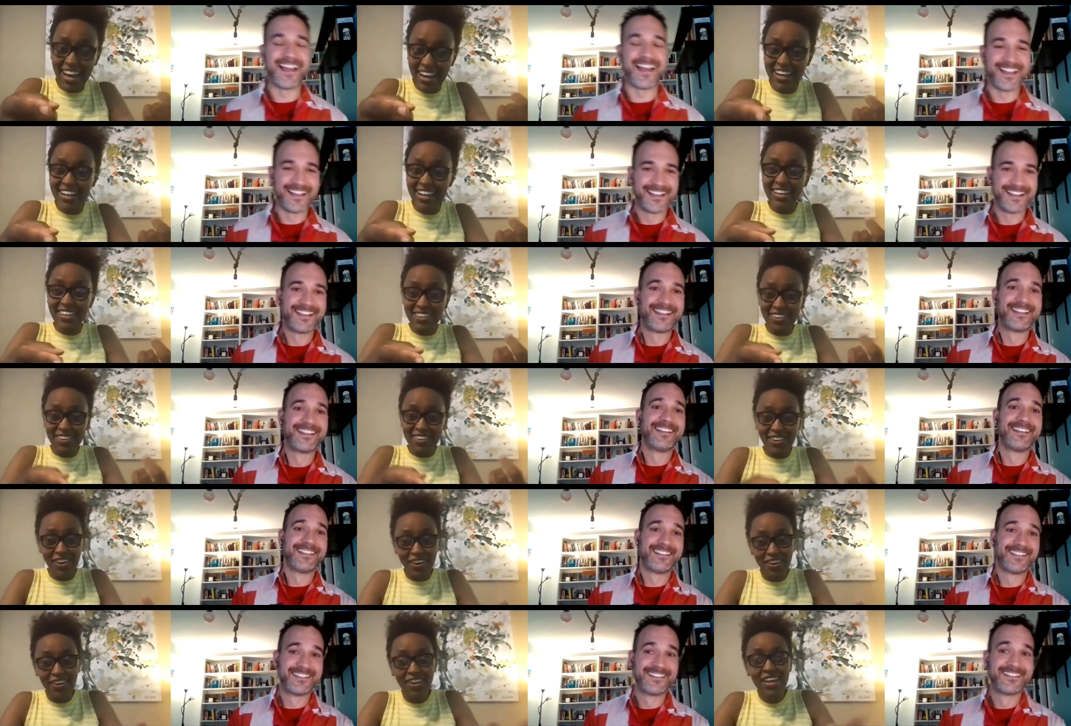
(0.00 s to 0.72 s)
Speaker 1: Yeah. You know,
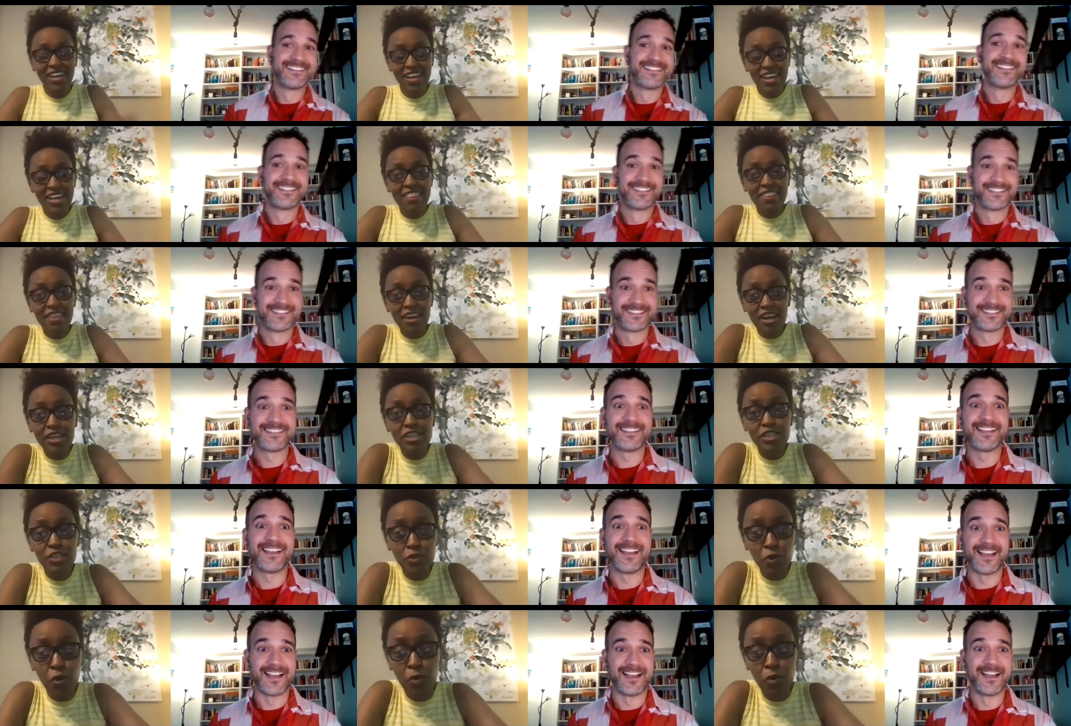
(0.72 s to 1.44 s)
there are
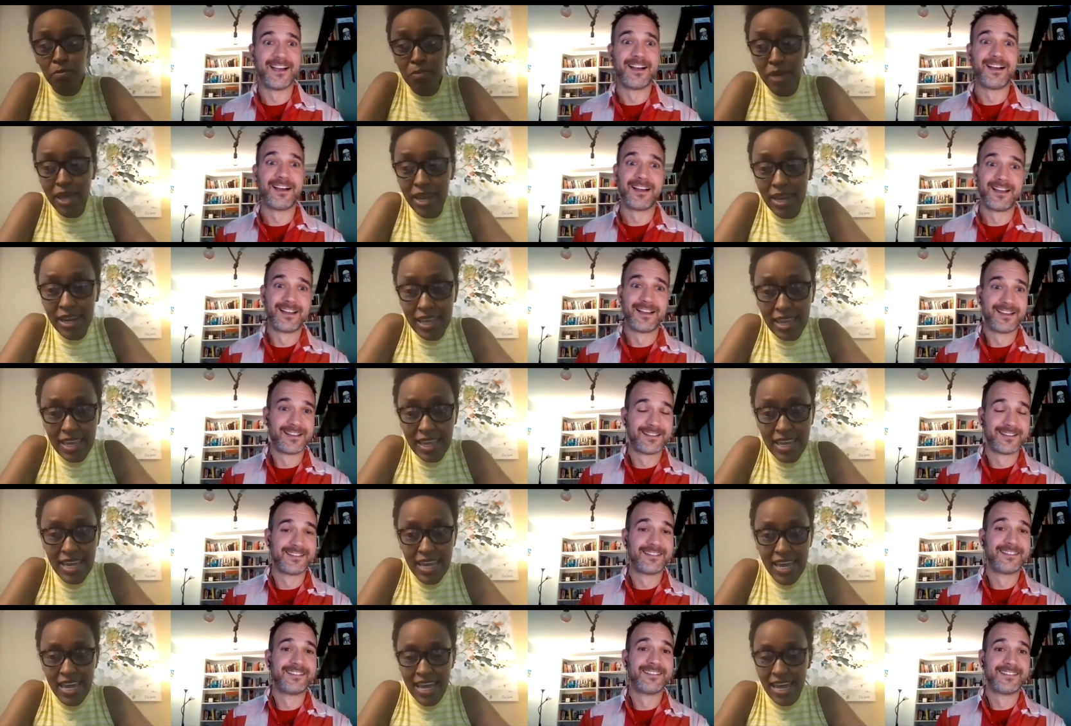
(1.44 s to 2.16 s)
so yeah. many
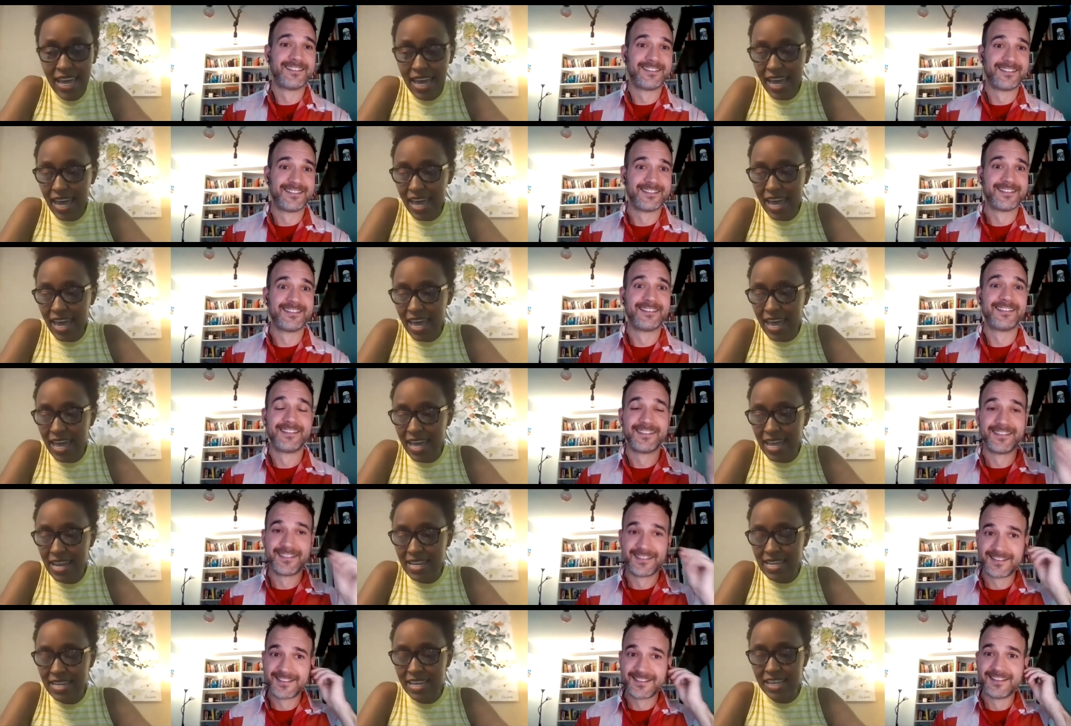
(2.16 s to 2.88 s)

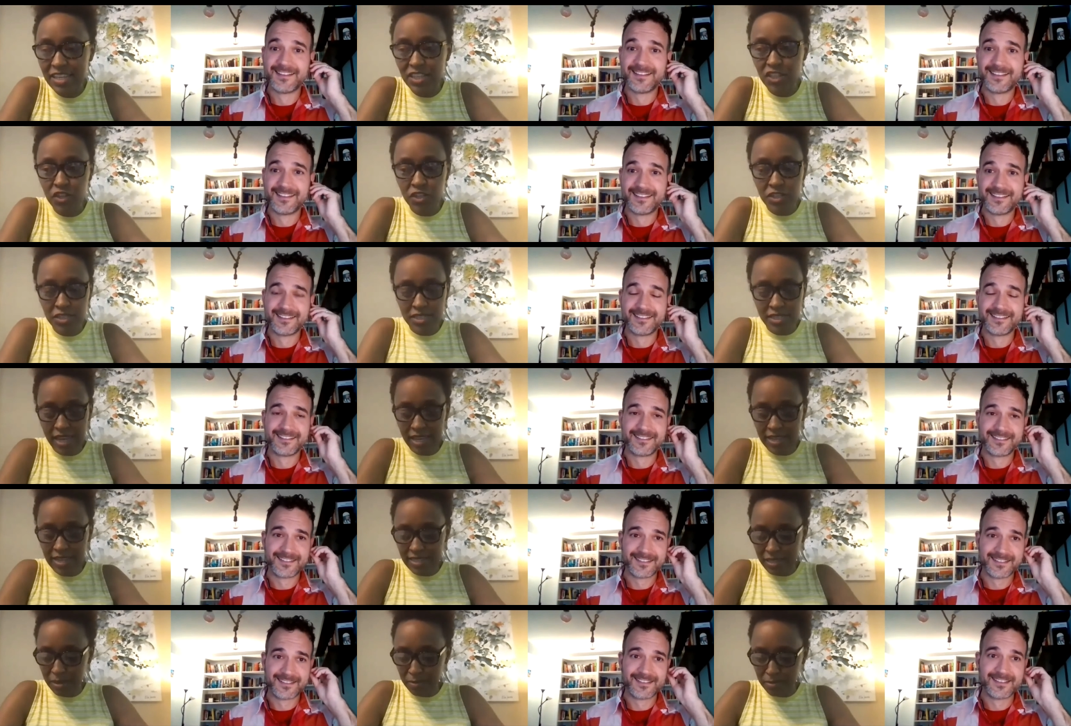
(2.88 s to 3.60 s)
and it's just that
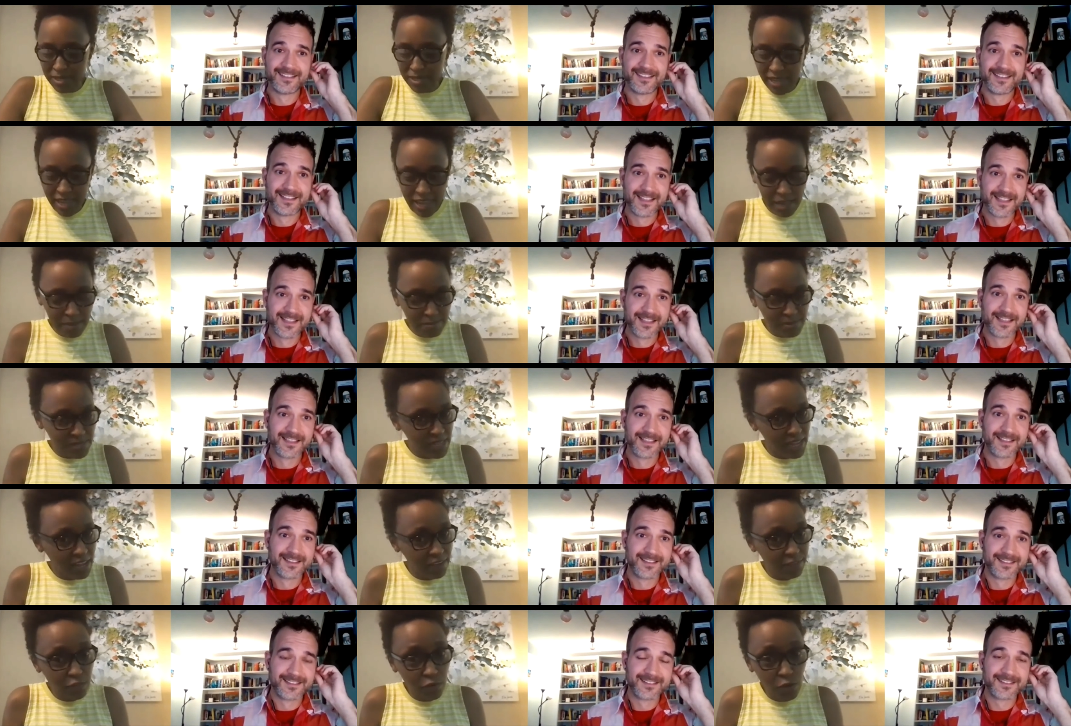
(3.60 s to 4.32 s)
sometimes they
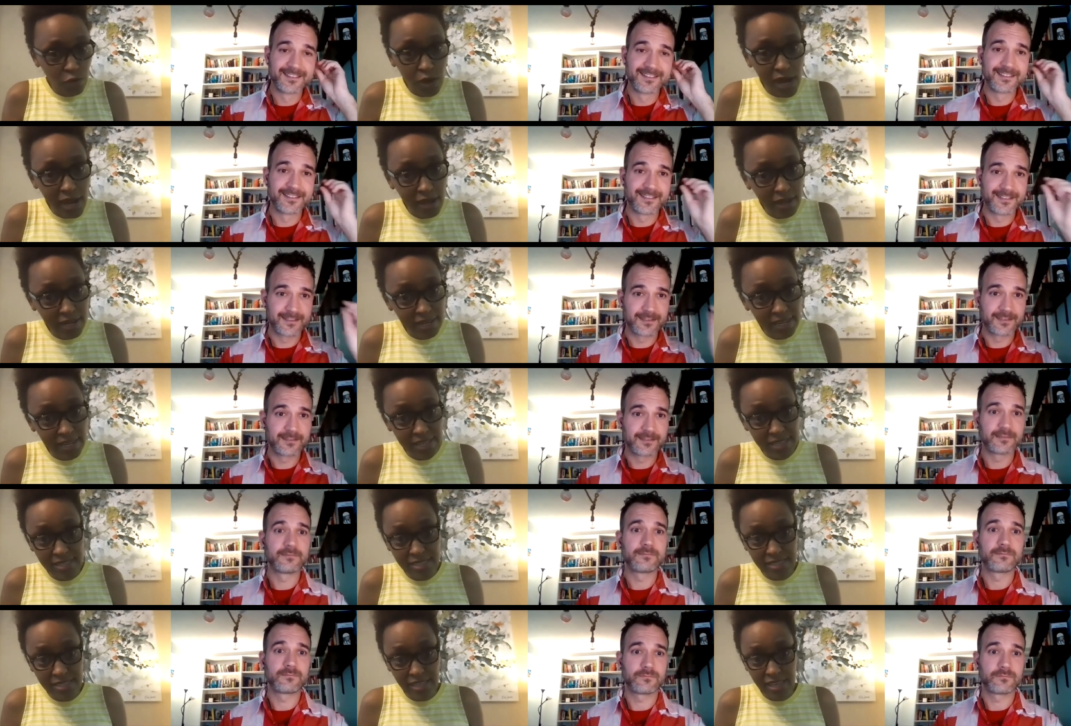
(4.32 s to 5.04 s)
have no
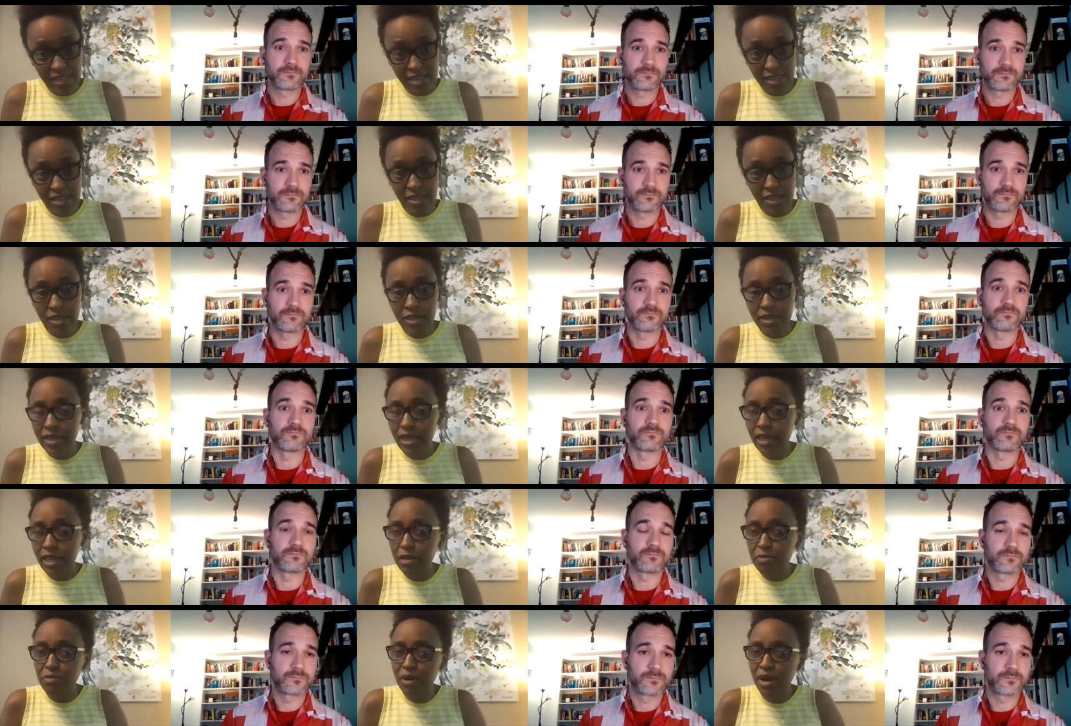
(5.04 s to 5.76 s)
outlets like
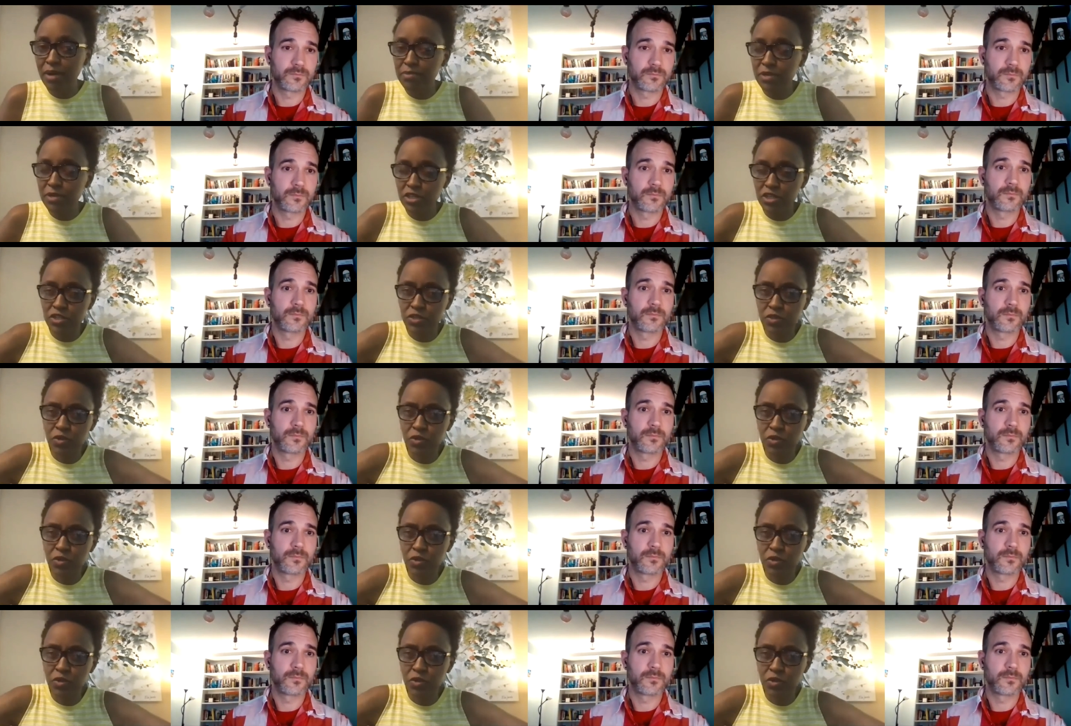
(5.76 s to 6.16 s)
getting published is